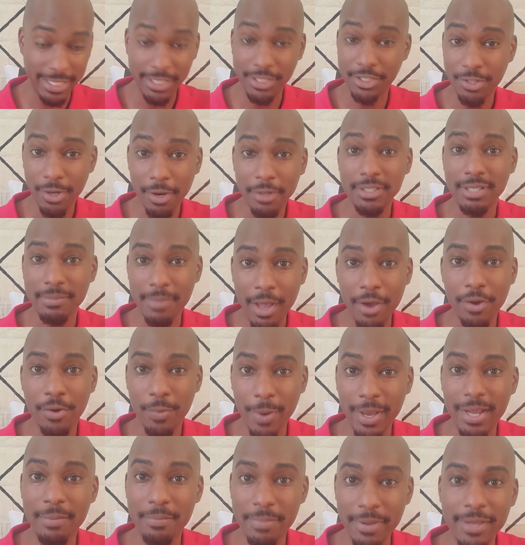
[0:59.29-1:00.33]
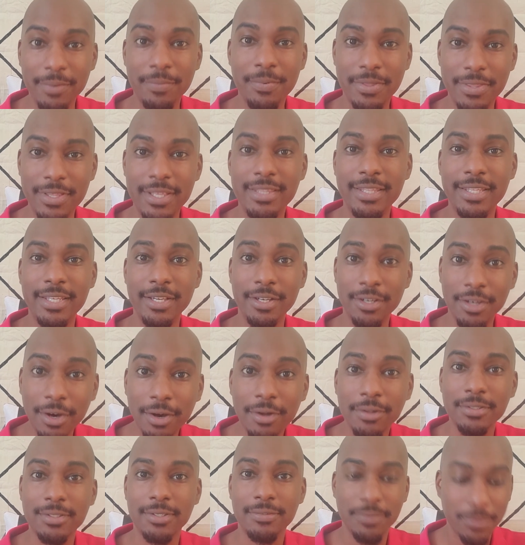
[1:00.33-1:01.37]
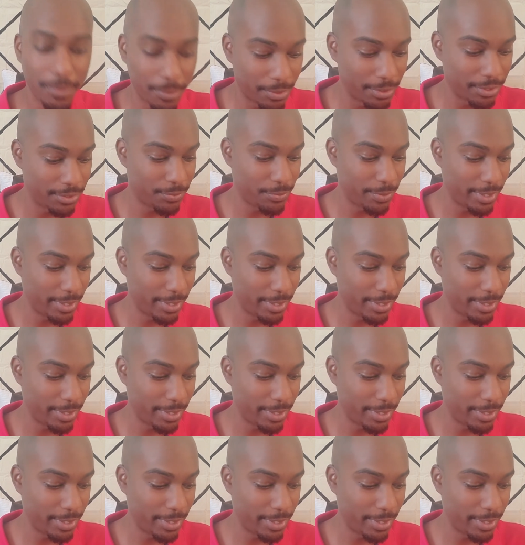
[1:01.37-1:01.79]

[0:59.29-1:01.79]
It's talked about quite a bit within the occult, of course.